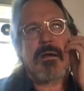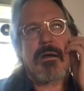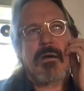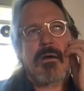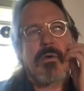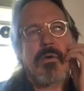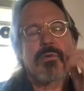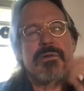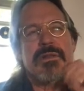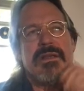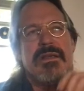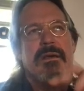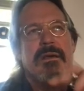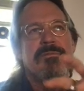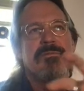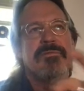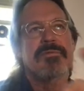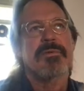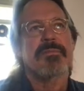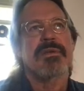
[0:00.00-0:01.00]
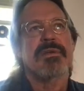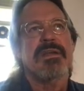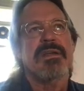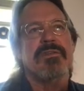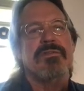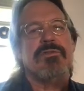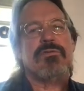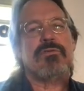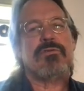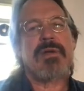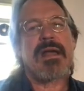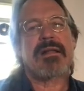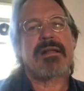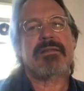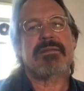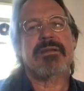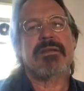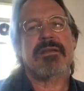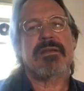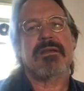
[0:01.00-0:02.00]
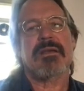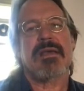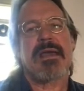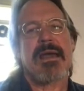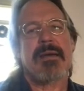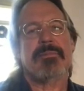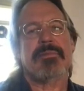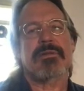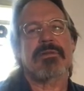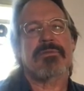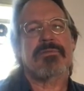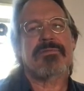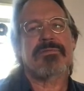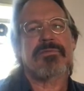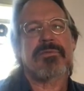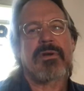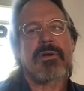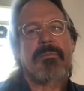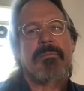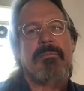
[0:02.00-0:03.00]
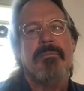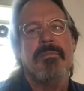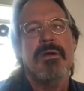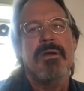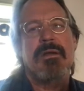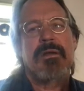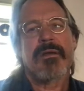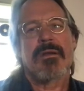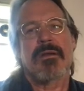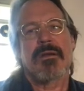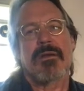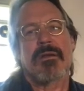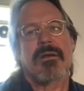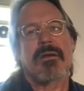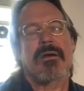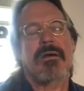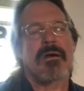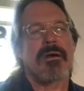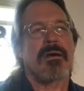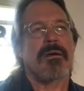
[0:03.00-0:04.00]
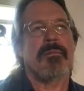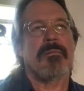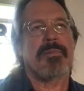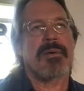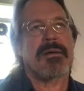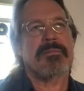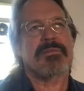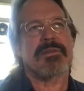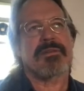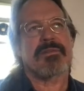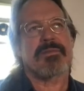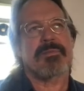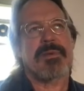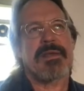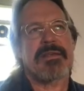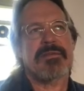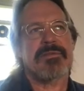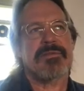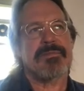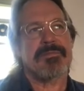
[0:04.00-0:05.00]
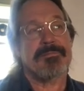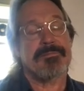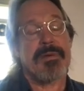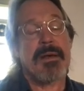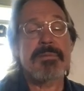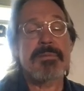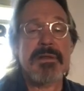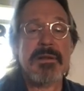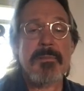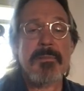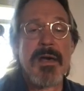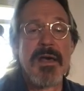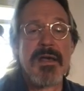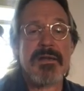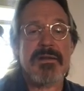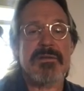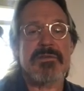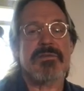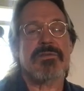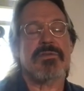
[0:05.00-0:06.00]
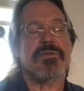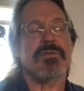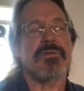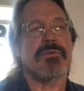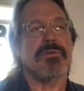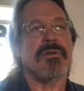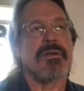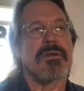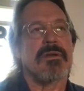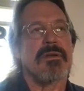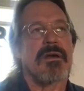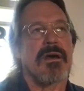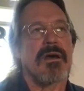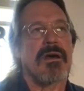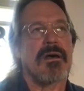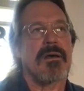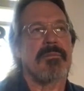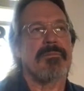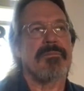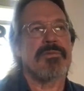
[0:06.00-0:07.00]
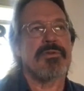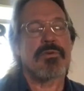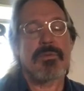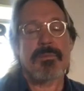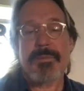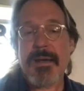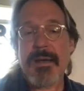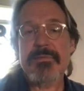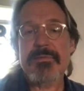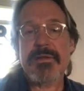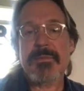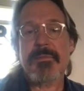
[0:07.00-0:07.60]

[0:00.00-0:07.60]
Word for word: only come from extracting capital from uh, public space, public minds too. Um, your public